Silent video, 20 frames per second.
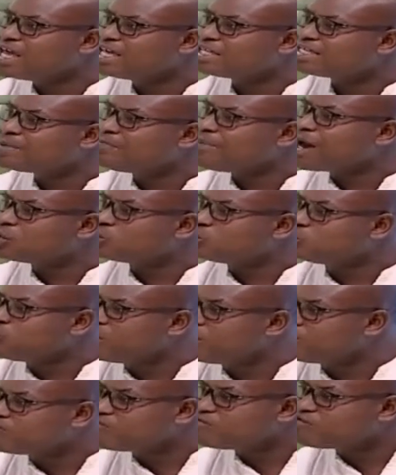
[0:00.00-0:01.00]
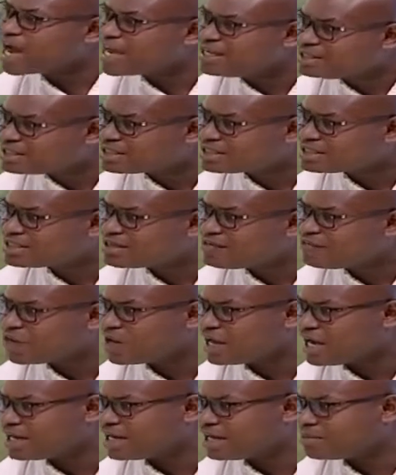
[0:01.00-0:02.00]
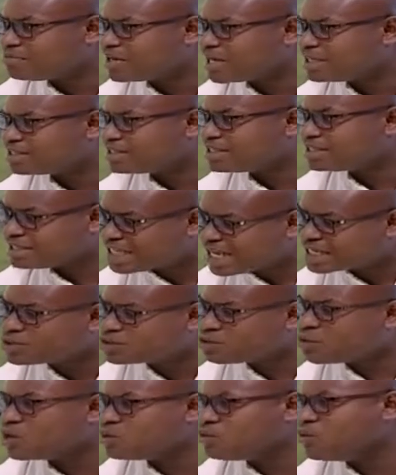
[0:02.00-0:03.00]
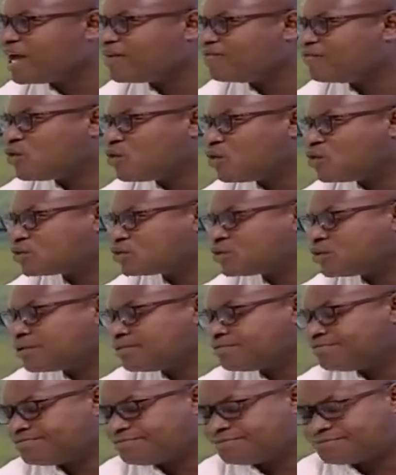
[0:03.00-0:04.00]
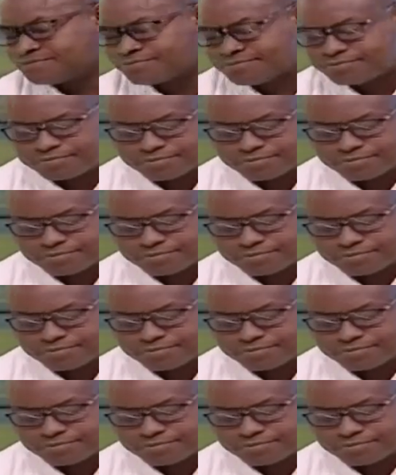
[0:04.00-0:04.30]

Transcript: about doing we right for Ghana Bright. I'm That's grateful. What we are Rich, I'm grateful. Ed, eh, eh, a